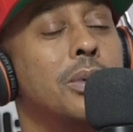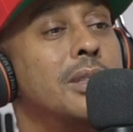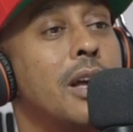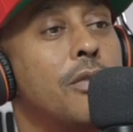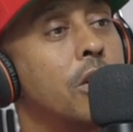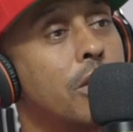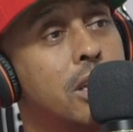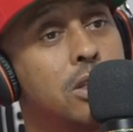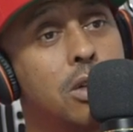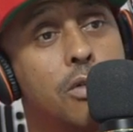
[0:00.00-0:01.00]
I was never
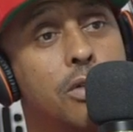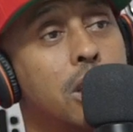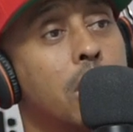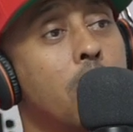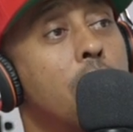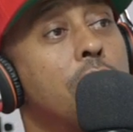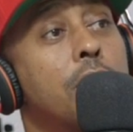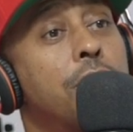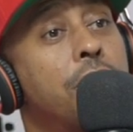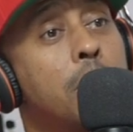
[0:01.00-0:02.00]
crazy over
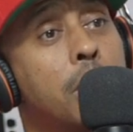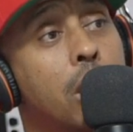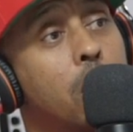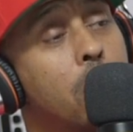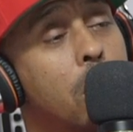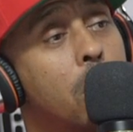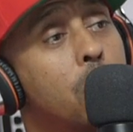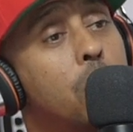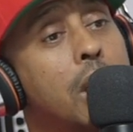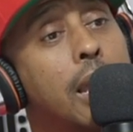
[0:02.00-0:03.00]
over a female
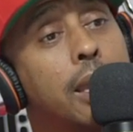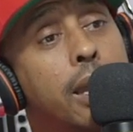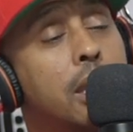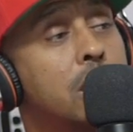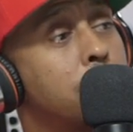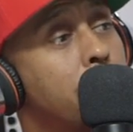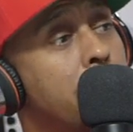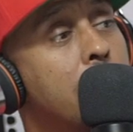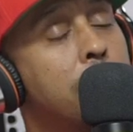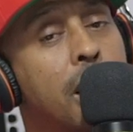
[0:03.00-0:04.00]
who got laid and
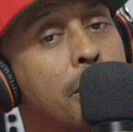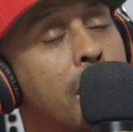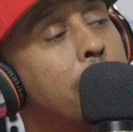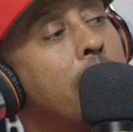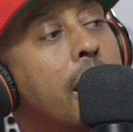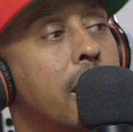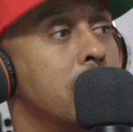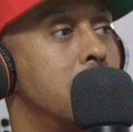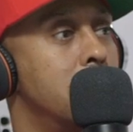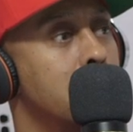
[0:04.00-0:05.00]
sprayed by my
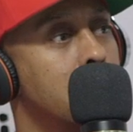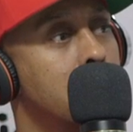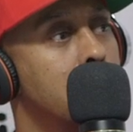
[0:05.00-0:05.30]
man's.